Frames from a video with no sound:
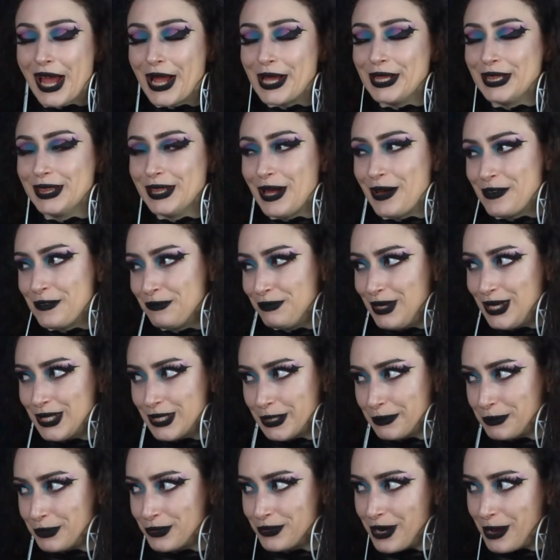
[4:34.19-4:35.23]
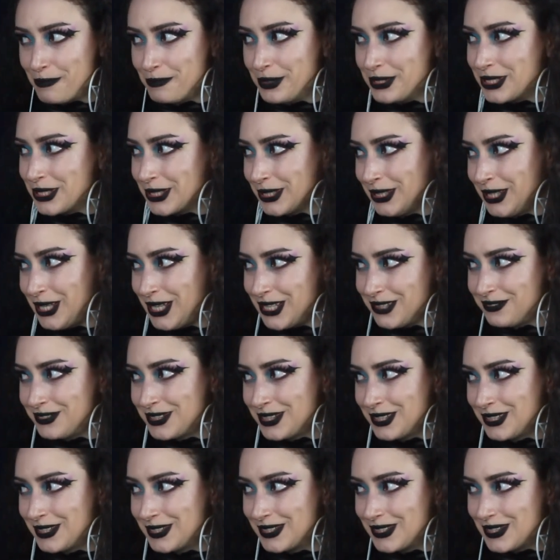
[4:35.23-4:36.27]
I love me some trumpet
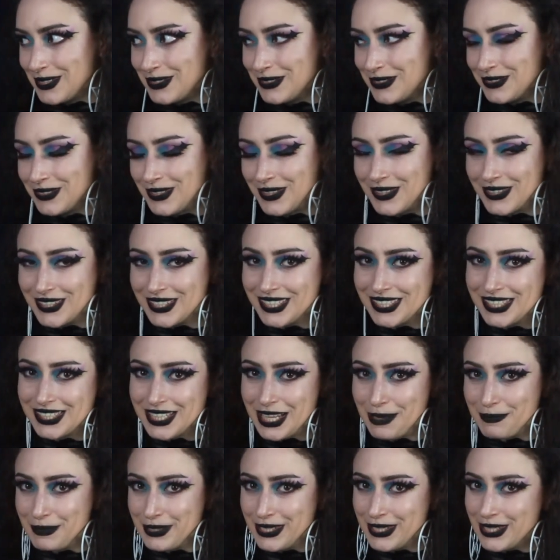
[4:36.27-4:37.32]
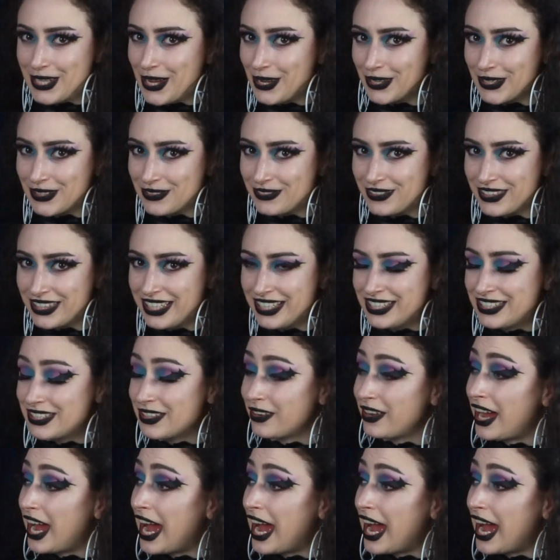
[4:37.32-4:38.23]
sleeves. So of course, I'm a sucker for this. So